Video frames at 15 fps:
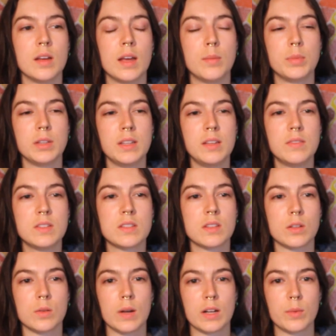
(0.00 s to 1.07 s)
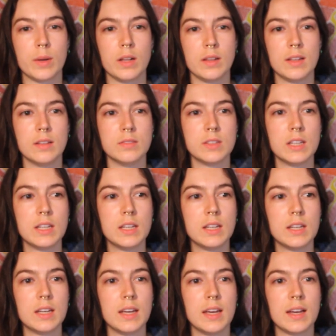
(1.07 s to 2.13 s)
and believe is the correct way to live.
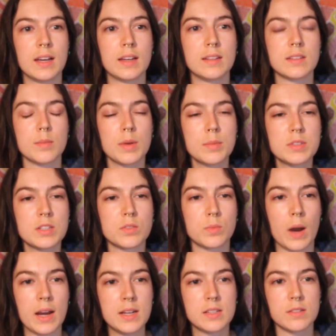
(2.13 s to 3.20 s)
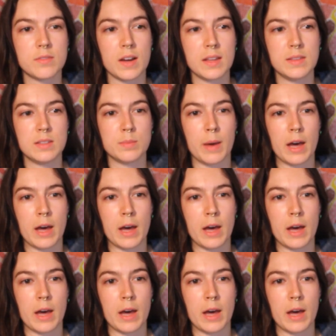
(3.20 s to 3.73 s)
And sometimes it's right to fight these